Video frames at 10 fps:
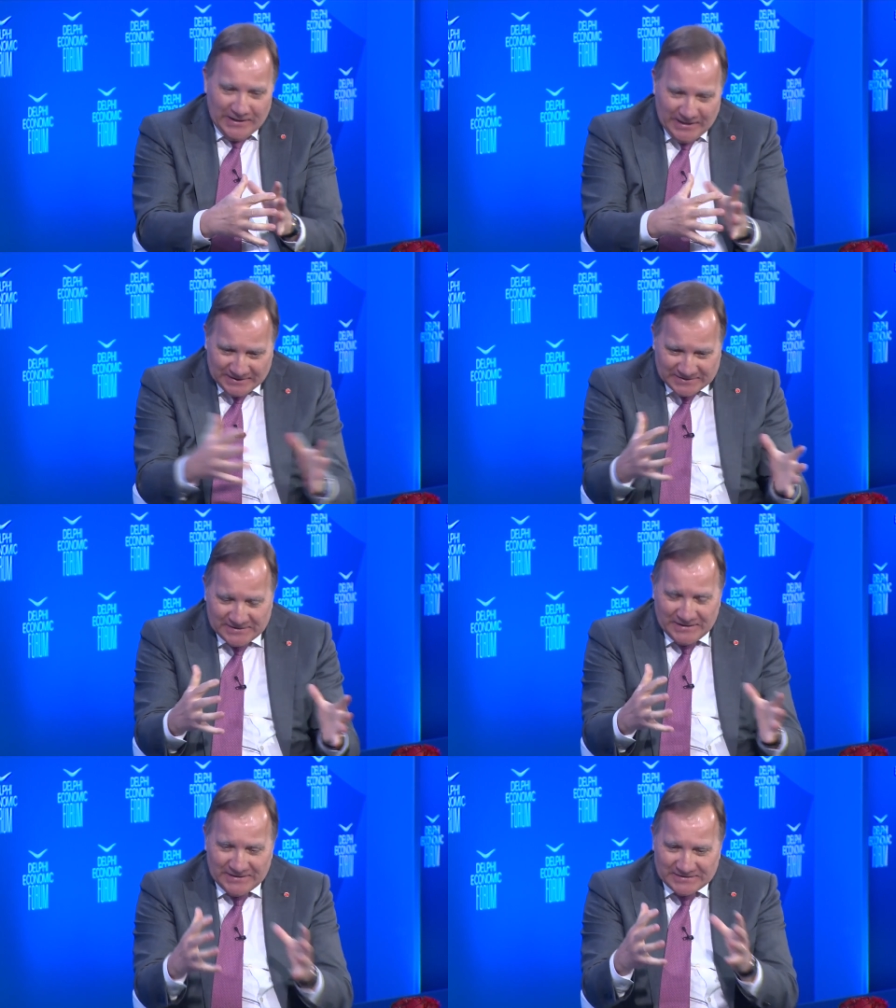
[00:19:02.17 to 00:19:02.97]

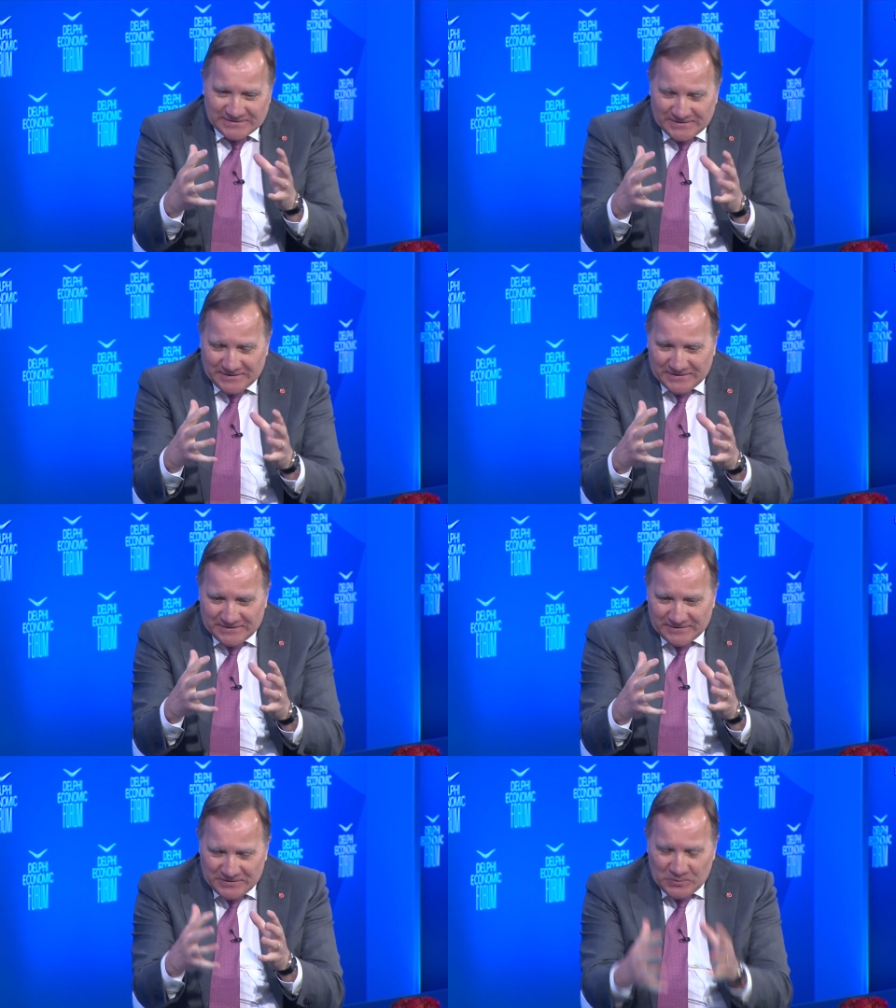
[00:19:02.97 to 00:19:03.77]
It's
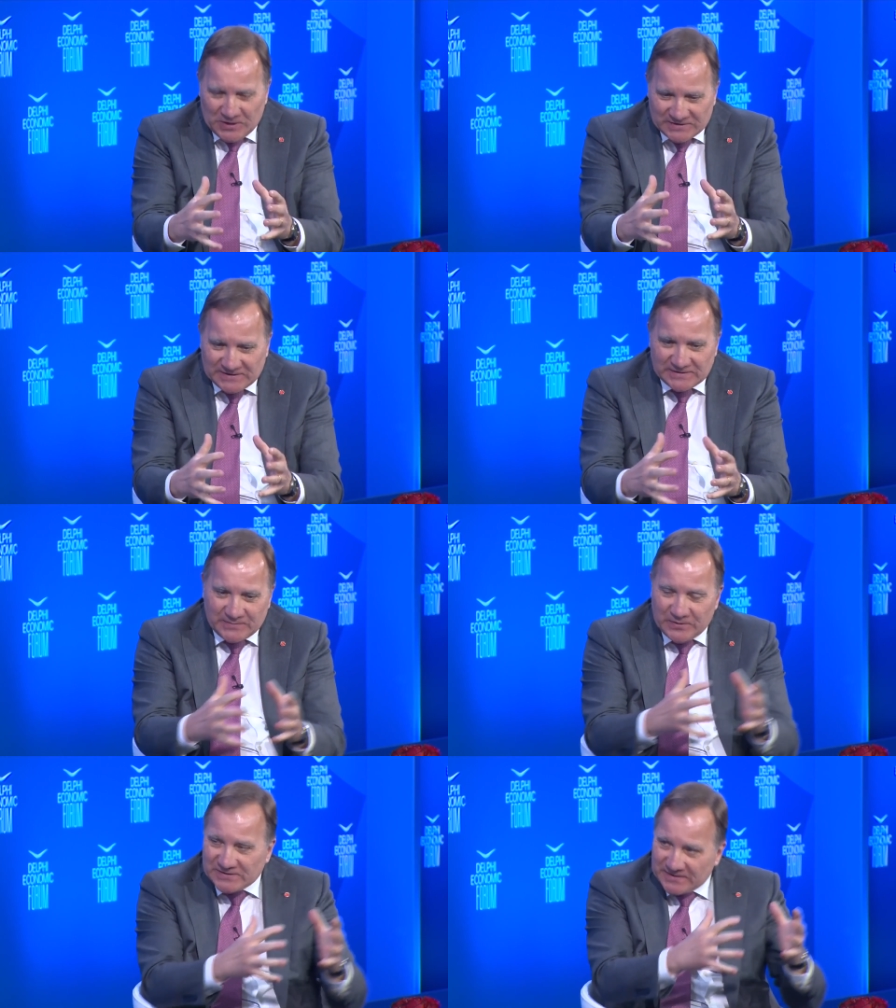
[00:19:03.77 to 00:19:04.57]
the UN
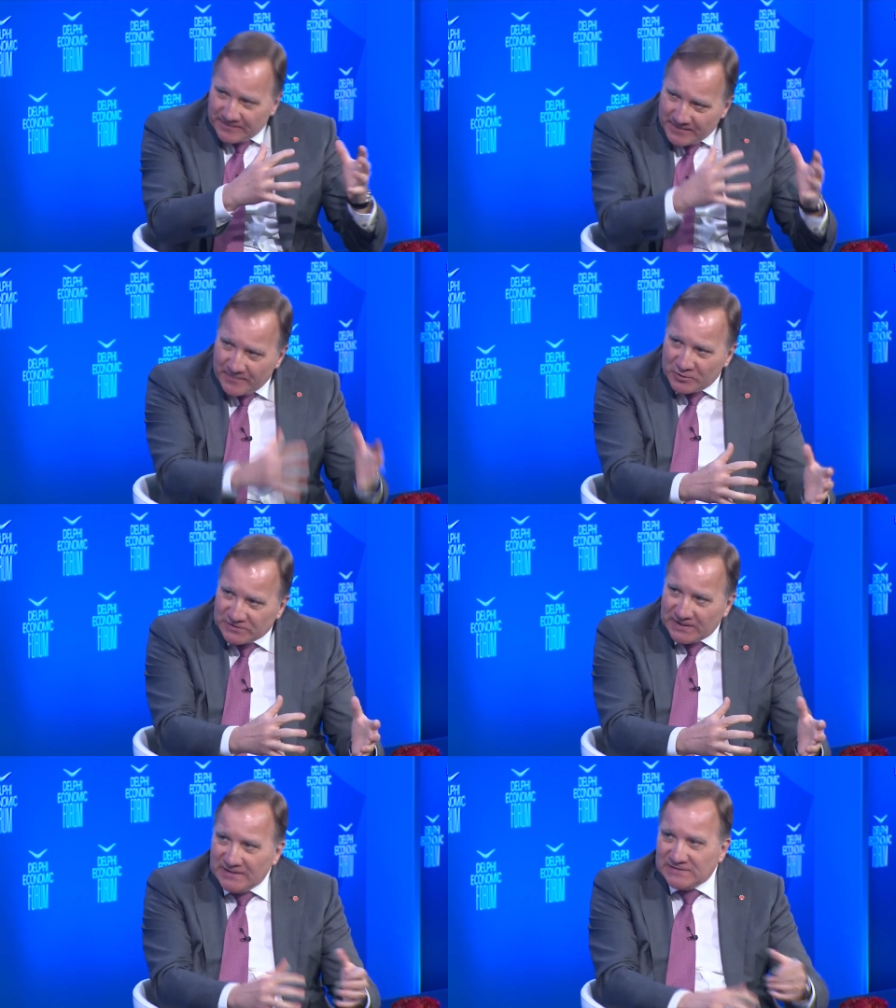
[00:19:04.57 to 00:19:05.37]
system, it's the member
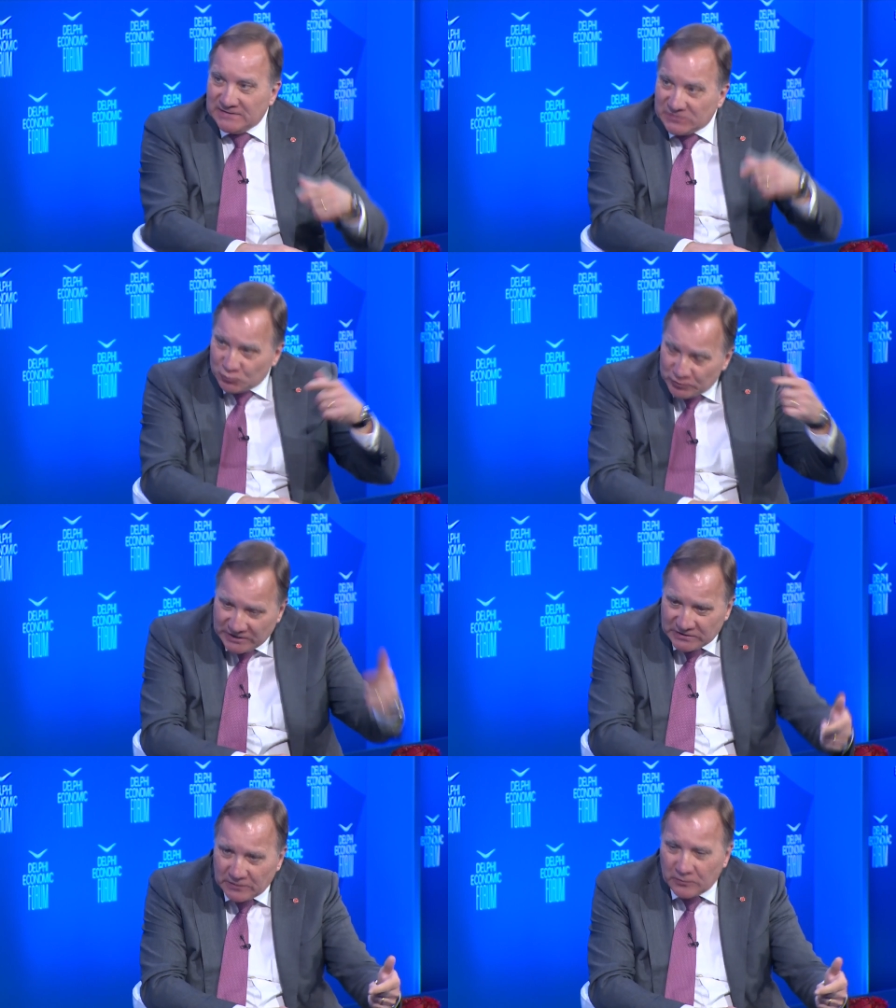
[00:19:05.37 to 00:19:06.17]
states, it's
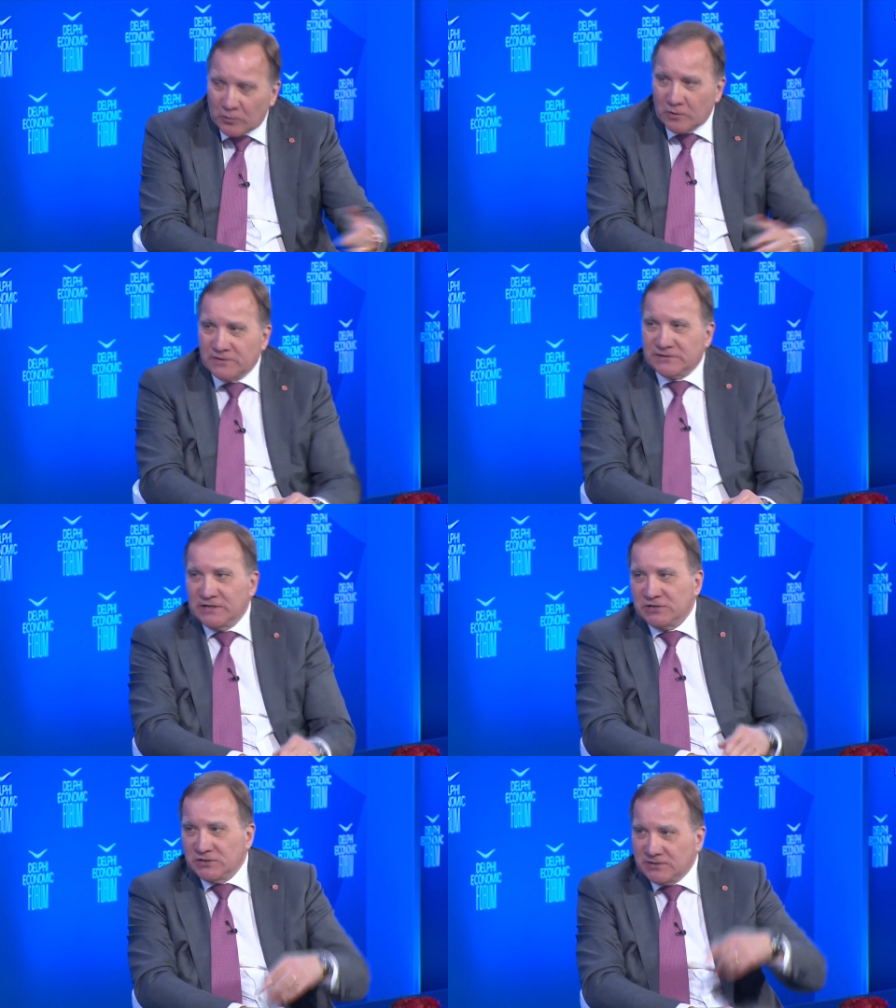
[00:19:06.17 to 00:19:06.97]
regional
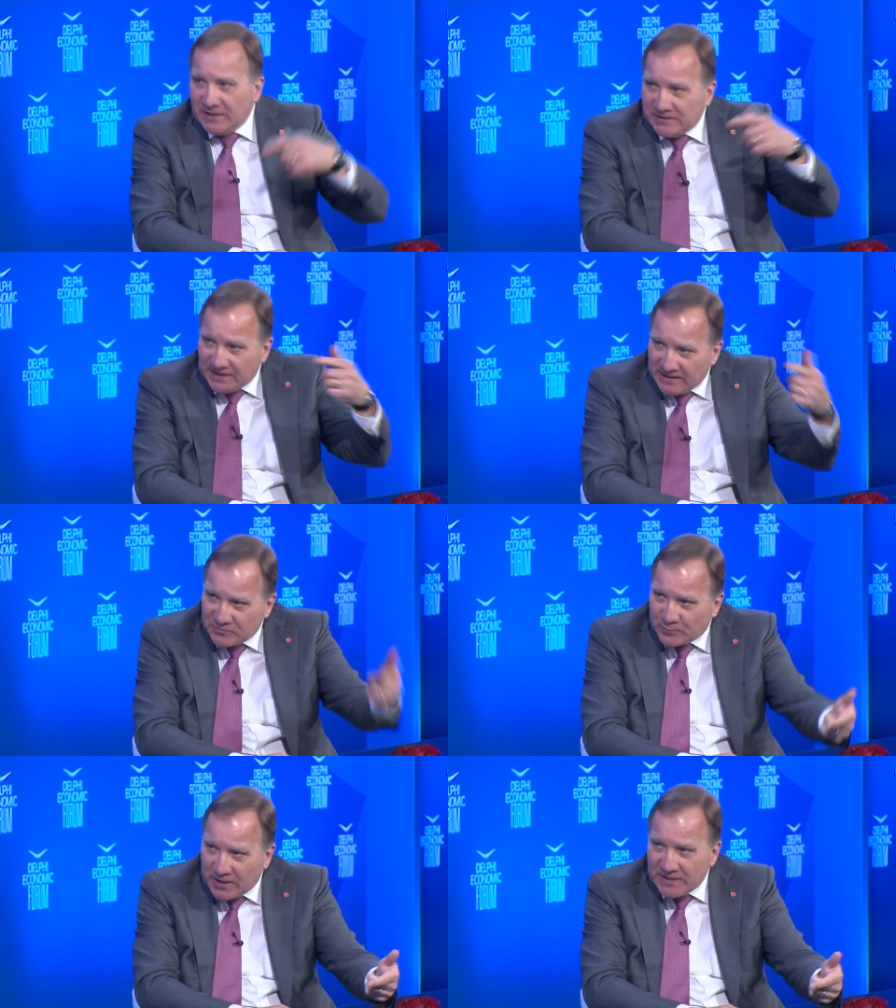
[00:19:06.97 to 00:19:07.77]
organizations, it's
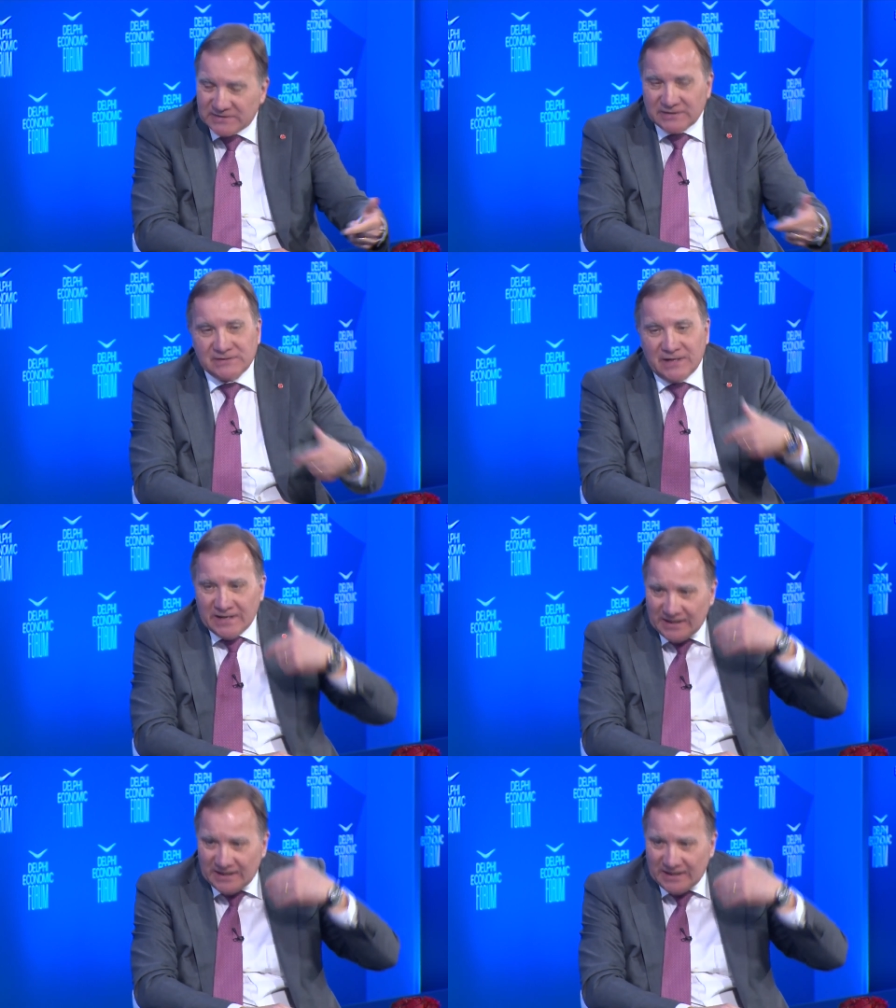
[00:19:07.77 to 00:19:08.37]
enterprises,